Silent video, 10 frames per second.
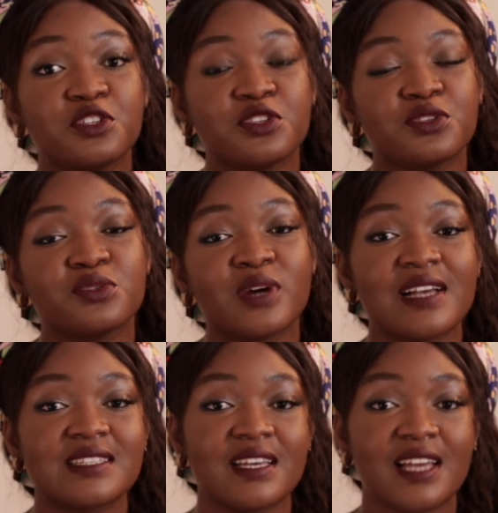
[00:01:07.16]
do you do
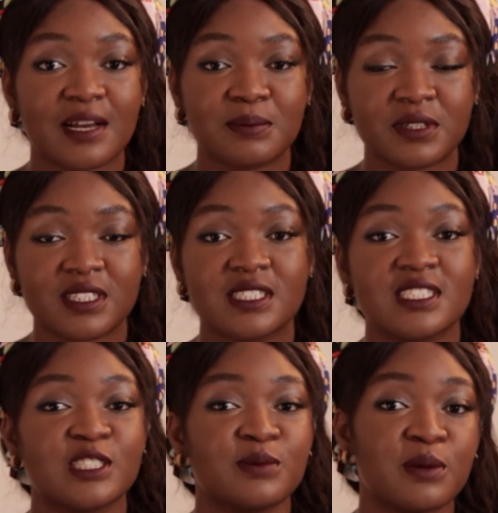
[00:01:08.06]
as a young
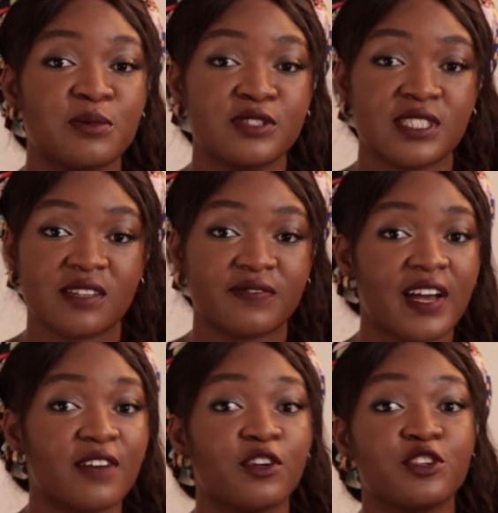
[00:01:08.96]
person to be able to
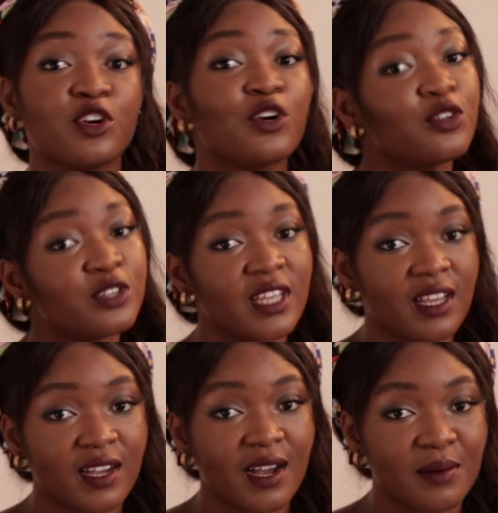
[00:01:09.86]
survive on your old
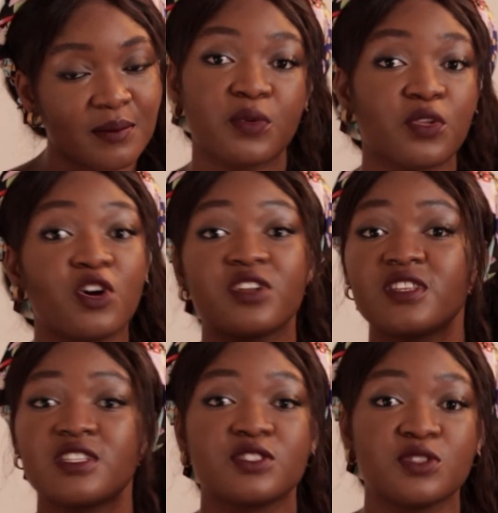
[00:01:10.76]
income with all
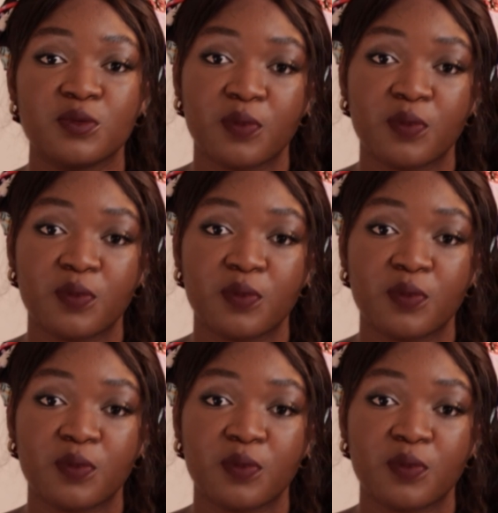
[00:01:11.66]
these new